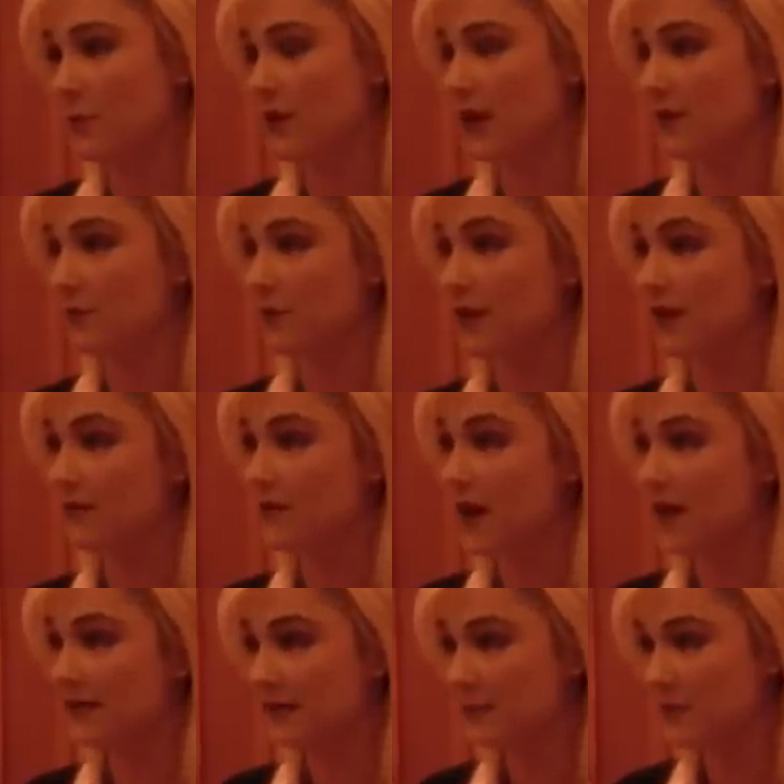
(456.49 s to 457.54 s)
for what kind of creative
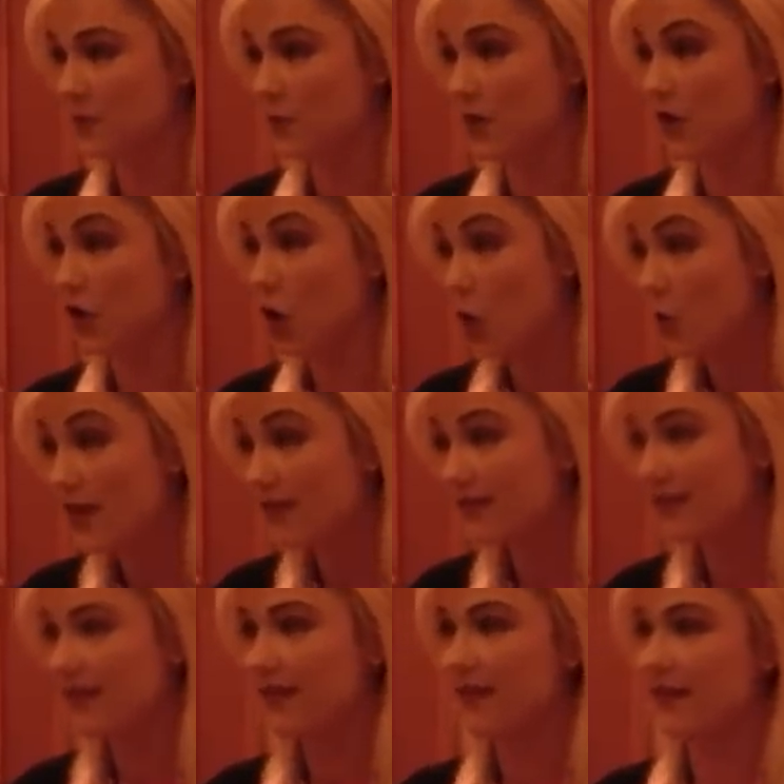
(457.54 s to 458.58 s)
concepts you want to go with.
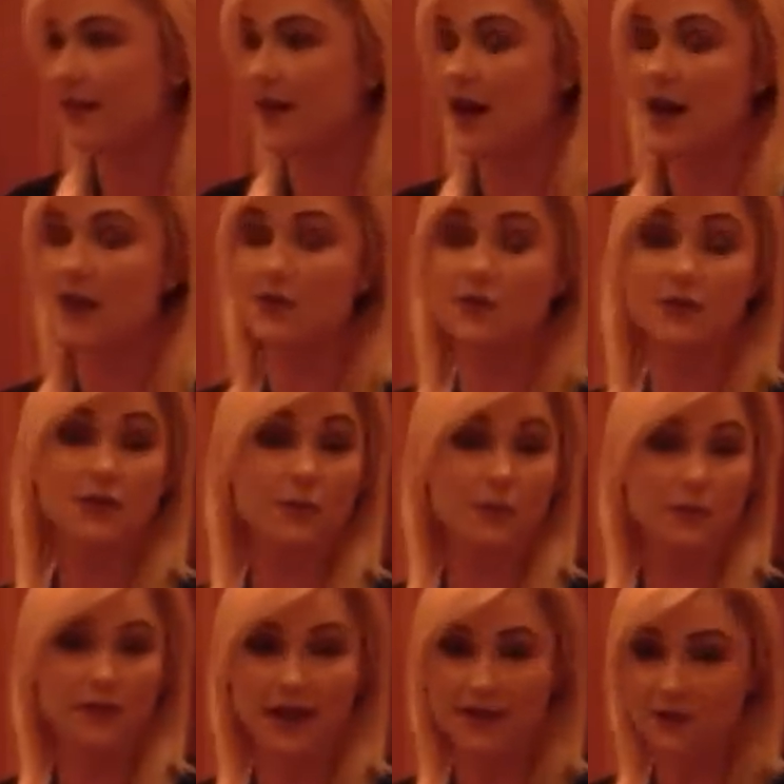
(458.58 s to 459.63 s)

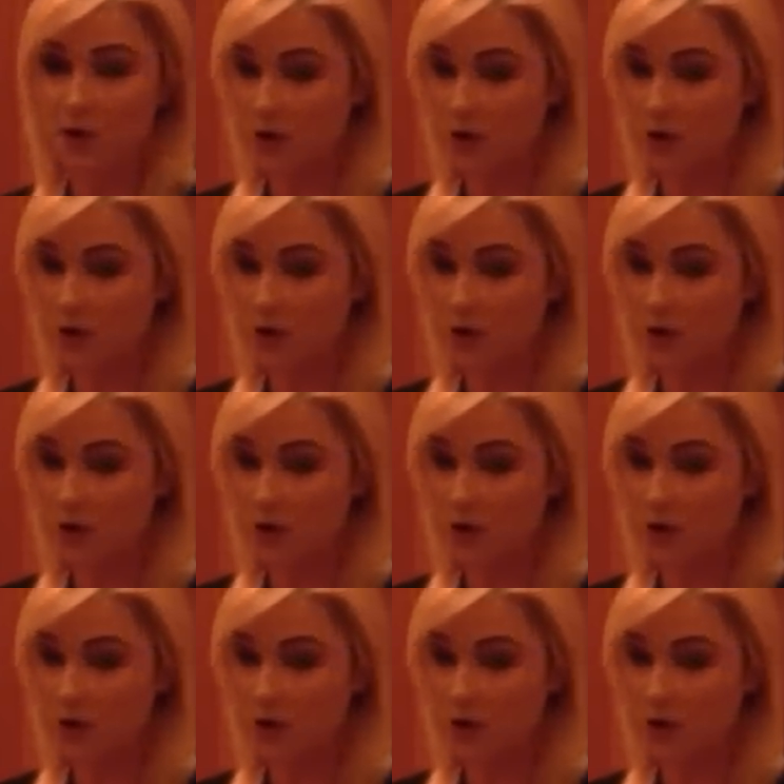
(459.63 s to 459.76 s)
YouTube provides